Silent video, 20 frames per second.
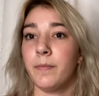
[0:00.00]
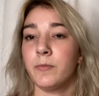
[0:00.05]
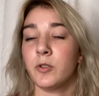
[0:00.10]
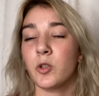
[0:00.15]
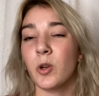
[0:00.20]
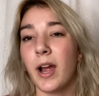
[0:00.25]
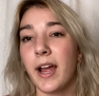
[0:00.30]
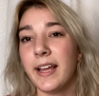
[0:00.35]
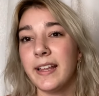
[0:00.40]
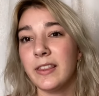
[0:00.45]

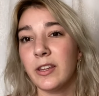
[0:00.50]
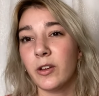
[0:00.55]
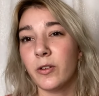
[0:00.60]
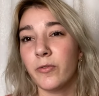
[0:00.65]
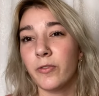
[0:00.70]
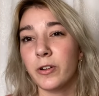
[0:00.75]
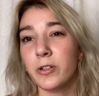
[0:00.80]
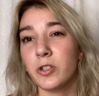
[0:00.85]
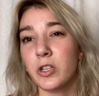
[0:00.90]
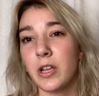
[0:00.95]
try and look
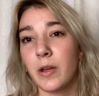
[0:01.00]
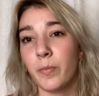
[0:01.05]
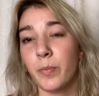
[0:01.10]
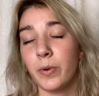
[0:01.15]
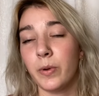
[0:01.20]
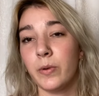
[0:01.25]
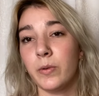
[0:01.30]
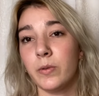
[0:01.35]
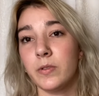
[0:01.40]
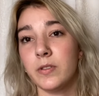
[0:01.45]
for
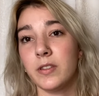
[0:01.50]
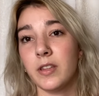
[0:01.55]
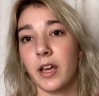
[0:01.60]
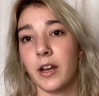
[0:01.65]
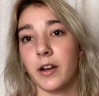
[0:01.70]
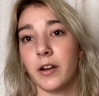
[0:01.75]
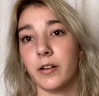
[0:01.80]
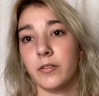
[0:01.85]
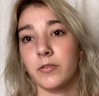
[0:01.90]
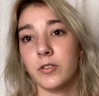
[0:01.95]
shampoos that
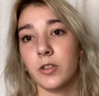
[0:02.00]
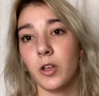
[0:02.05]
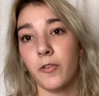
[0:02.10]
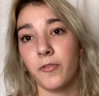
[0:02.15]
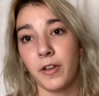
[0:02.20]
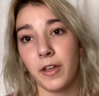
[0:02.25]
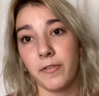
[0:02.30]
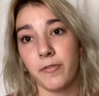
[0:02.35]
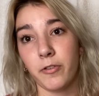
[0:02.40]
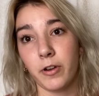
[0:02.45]
are
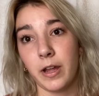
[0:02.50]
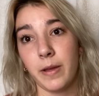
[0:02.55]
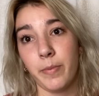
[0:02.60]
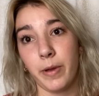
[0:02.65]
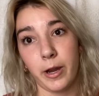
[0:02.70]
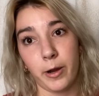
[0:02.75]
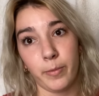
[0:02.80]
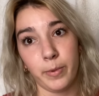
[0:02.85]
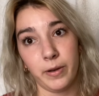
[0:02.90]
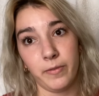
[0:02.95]
sulfate-free,
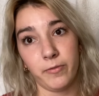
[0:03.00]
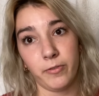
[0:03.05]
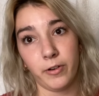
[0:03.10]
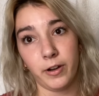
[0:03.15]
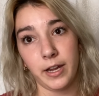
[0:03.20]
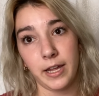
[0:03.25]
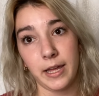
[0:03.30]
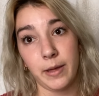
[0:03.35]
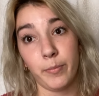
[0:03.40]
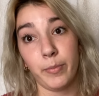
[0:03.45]

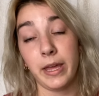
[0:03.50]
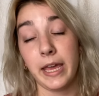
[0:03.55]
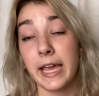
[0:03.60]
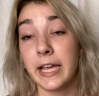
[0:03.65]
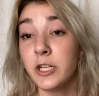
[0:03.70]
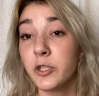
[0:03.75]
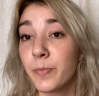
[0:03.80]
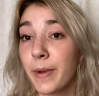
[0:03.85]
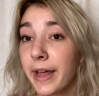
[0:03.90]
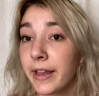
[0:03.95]
paraben-free,
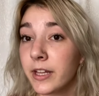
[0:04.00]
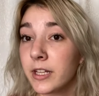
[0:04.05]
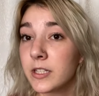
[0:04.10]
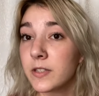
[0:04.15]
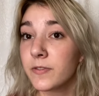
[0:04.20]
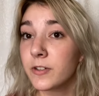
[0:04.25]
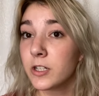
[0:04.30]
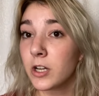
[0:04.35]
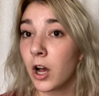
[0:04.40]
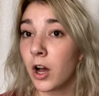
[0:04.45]
pH balance
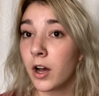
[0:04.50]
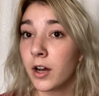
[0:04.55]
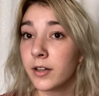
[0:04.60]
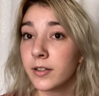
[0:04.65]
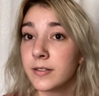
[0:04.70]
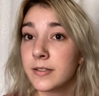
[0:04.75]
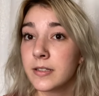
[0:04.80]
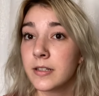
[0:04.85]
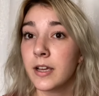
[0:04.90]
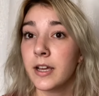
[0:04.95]
for
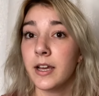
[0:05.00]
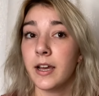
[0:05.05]
dogs.